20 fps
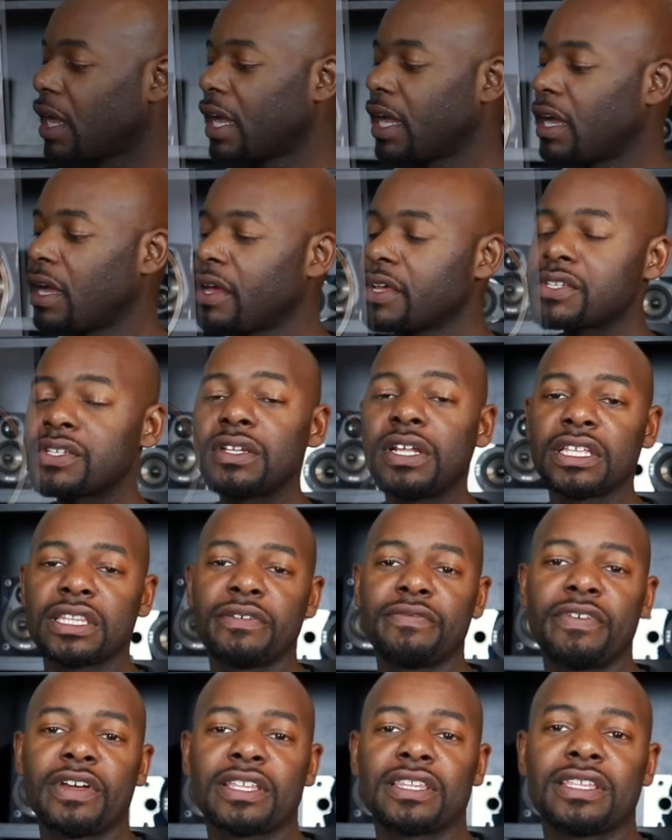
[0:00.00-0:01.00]
I also like
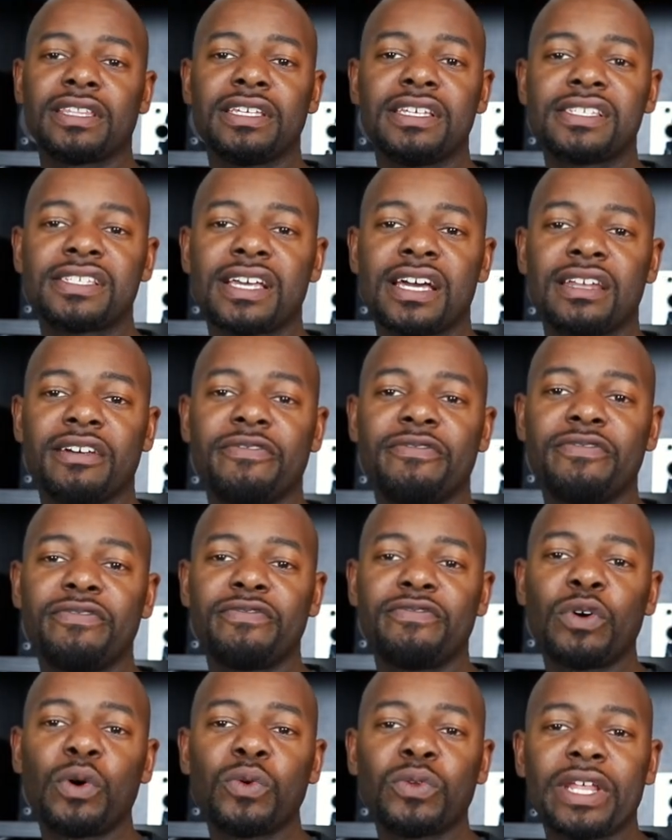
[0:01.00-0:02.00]
the fact that these kind of
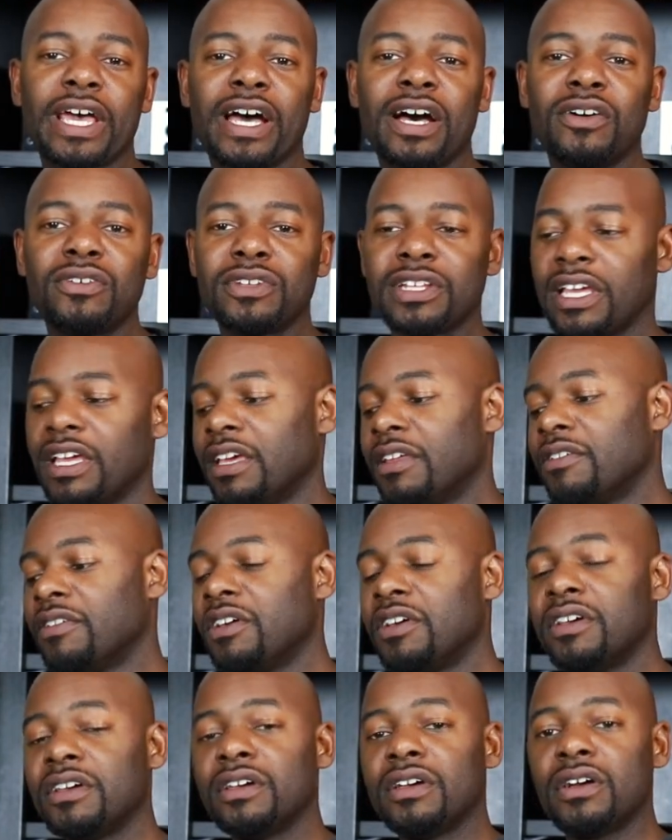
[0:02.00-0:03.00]
fold out and
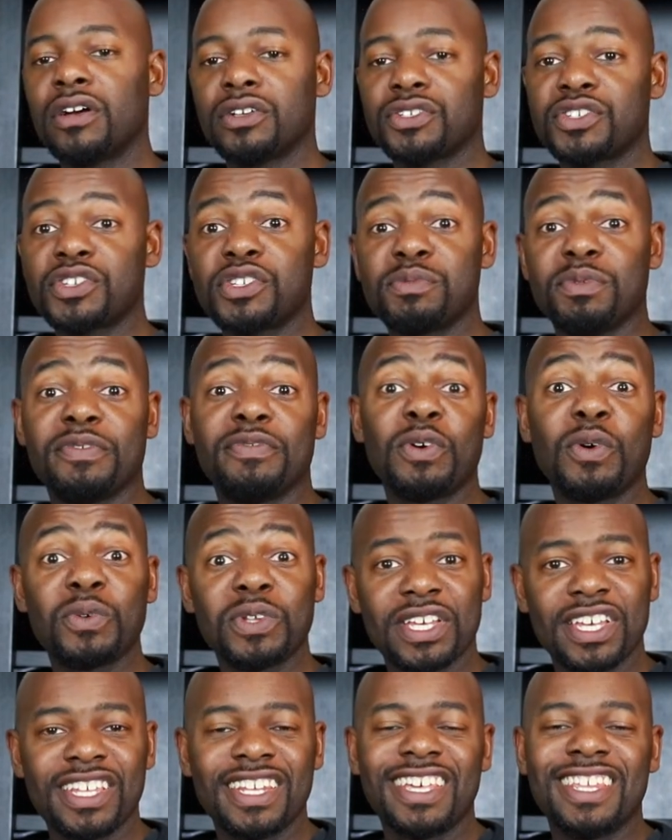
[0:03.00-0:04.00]
or excuse me,
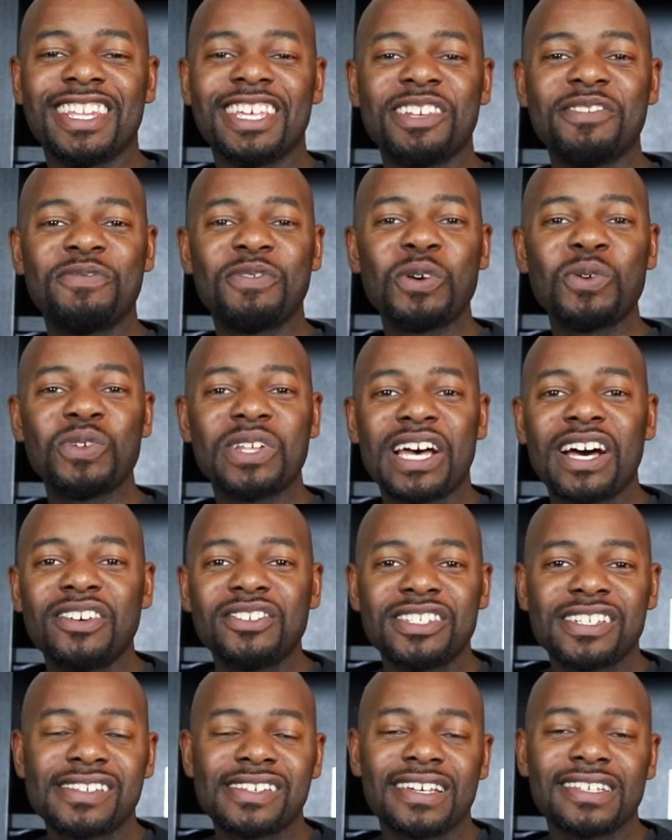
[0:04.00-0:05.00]
fold in and then fold
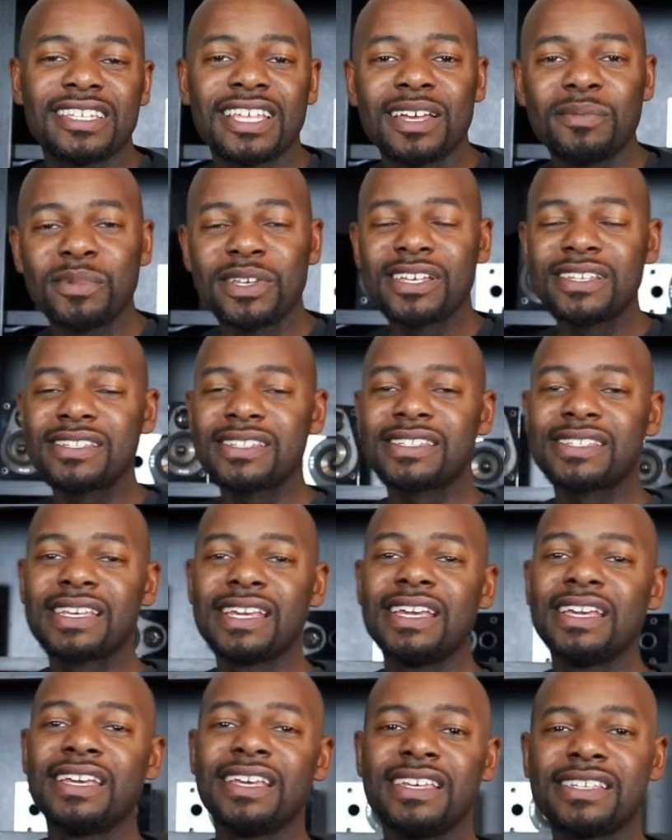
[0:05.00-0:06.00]
out just like that because it's
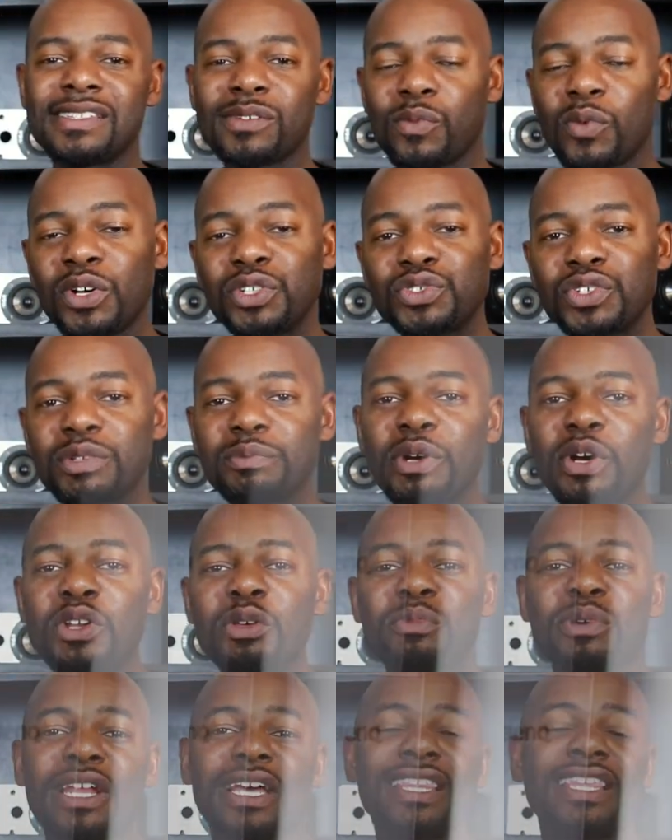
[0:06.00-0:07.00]
it's a one trick pony, but